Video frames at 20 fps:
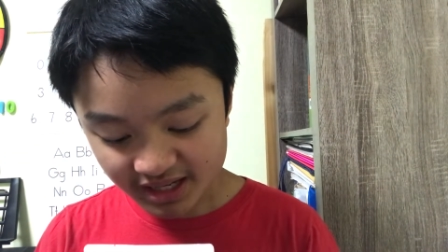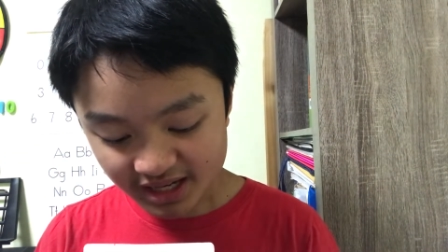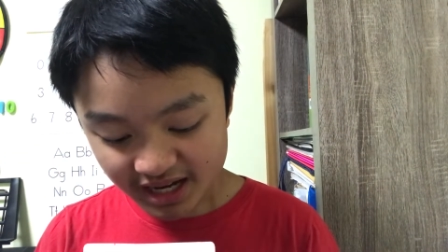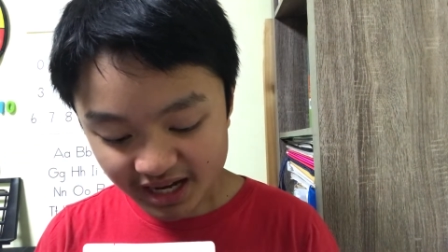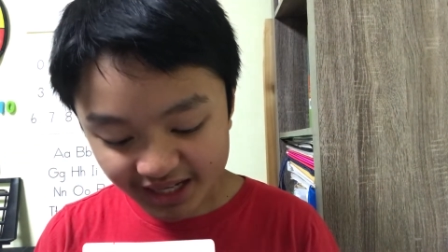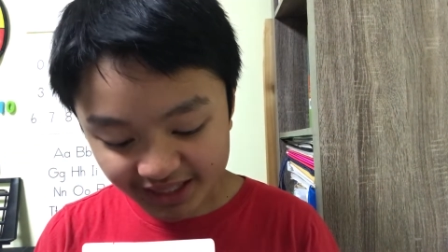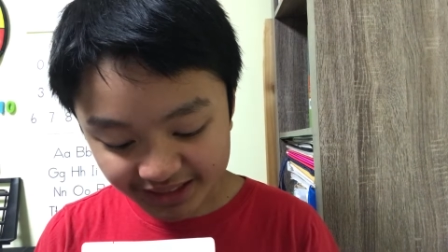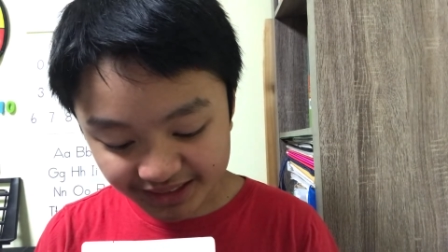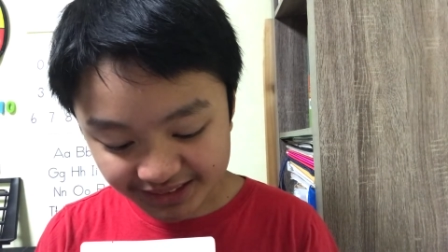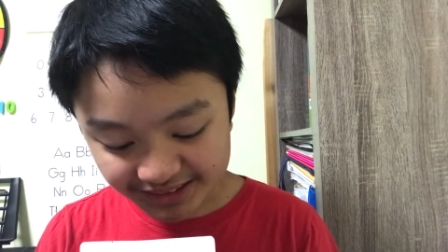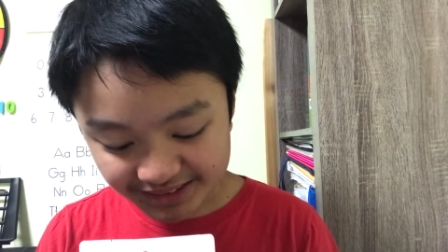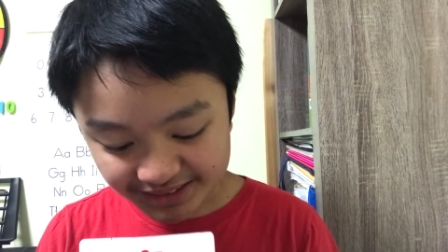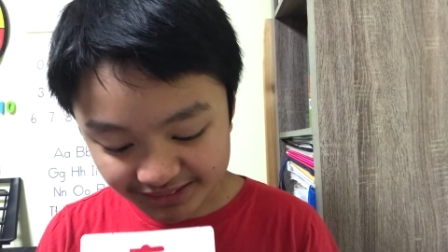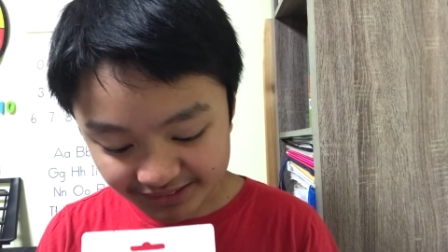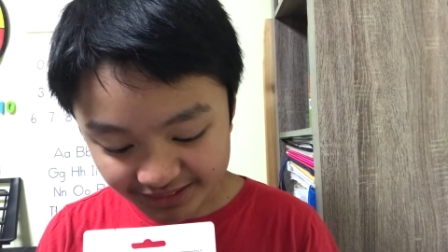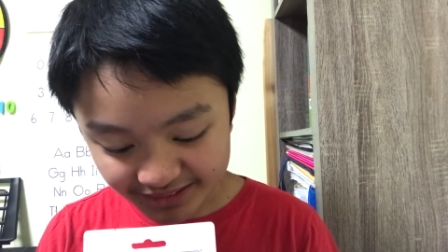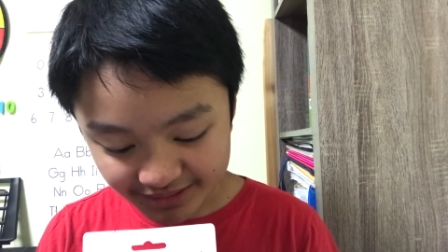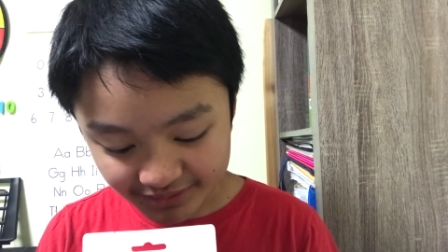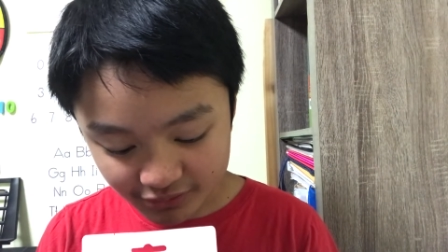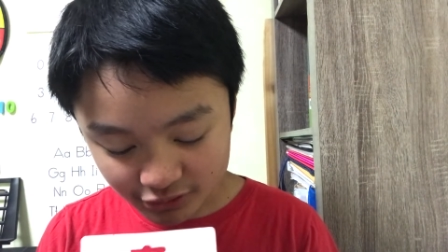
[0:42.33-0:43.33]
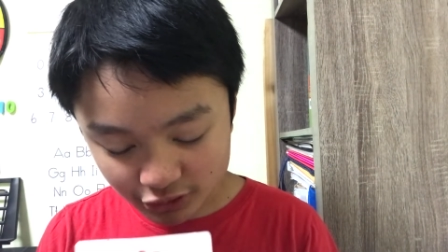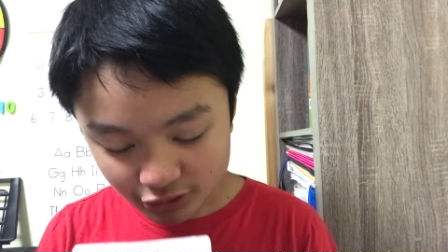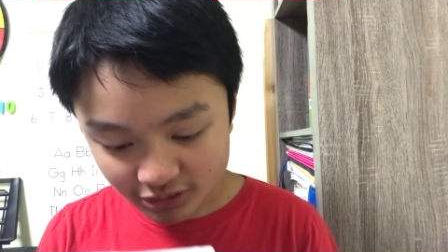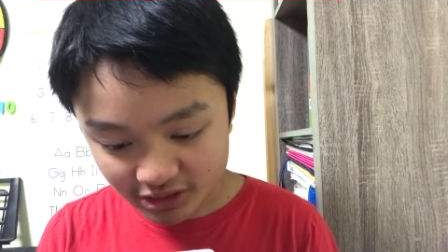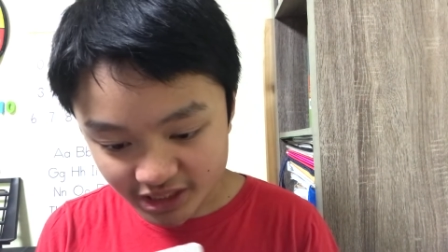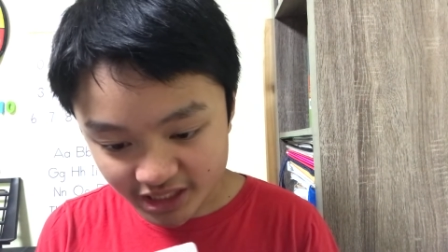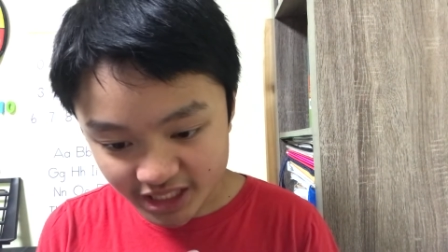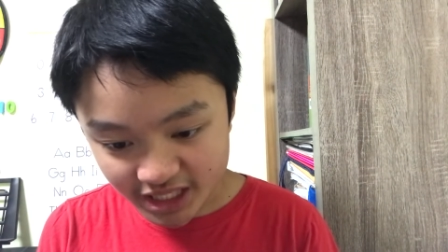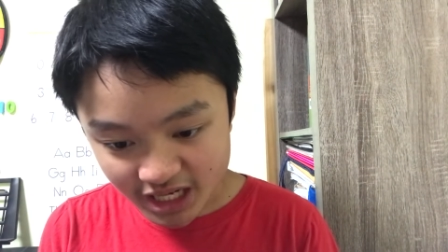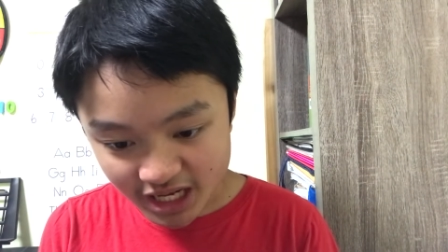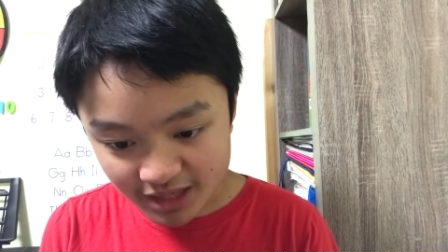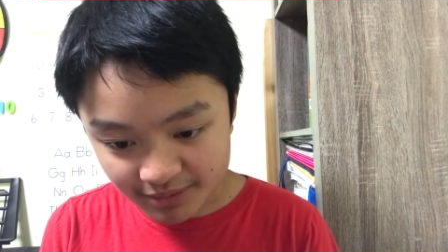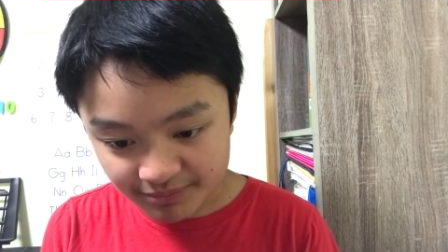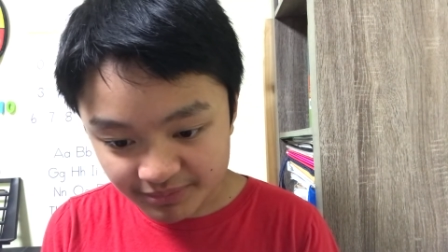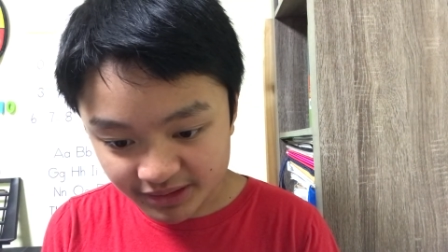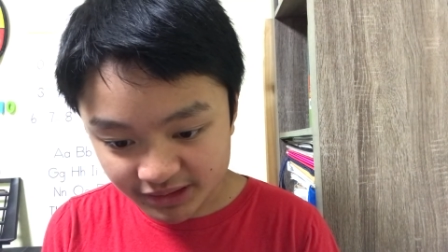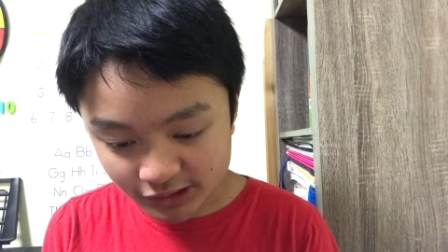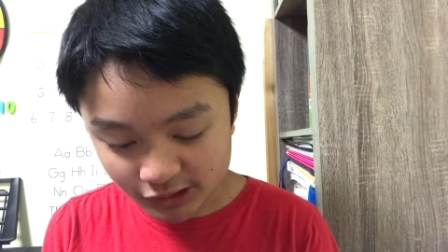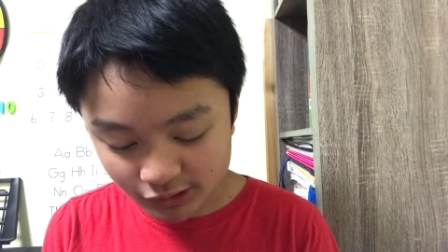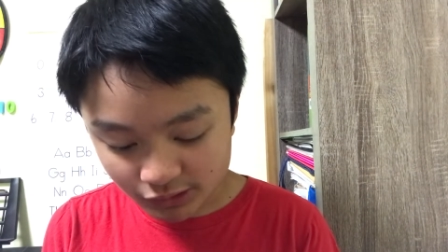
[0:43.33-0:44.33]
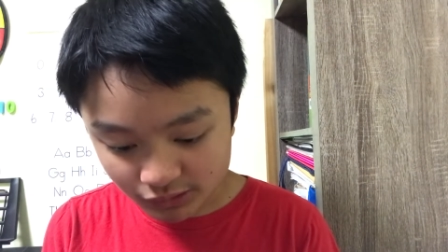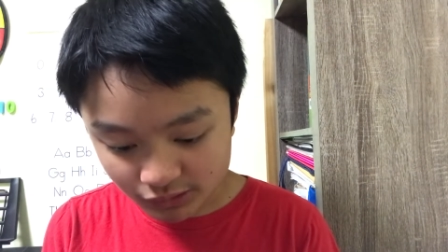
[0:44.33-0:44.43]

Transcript: I guess they usually have been